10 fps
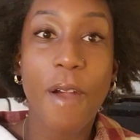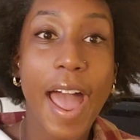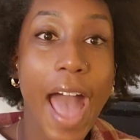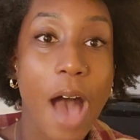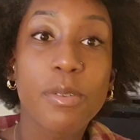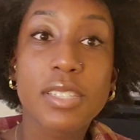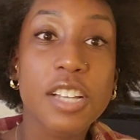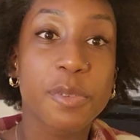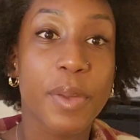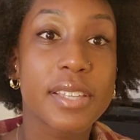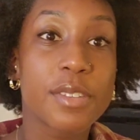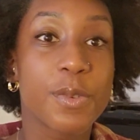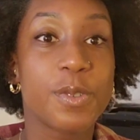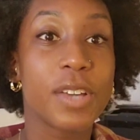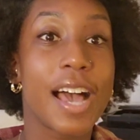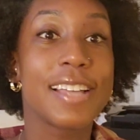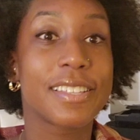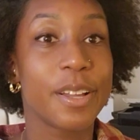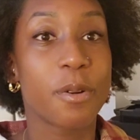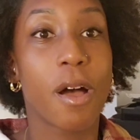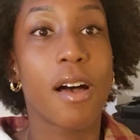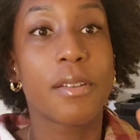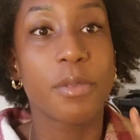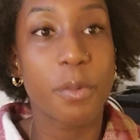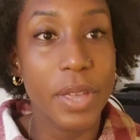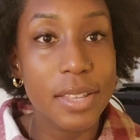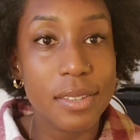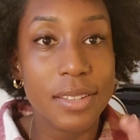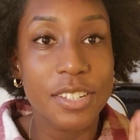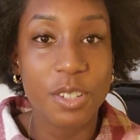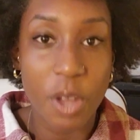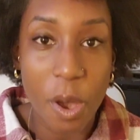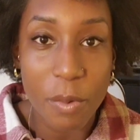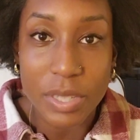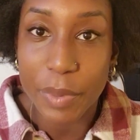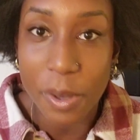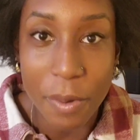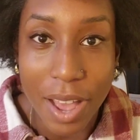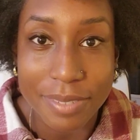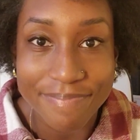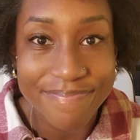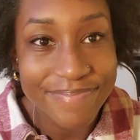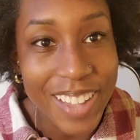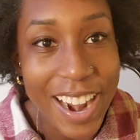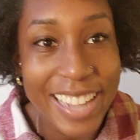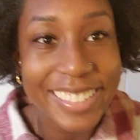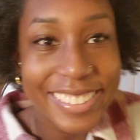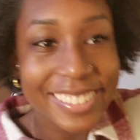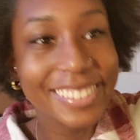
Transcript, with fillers: All right, I will touch bases with you guys later on in the week to let you know what's been going on. All right.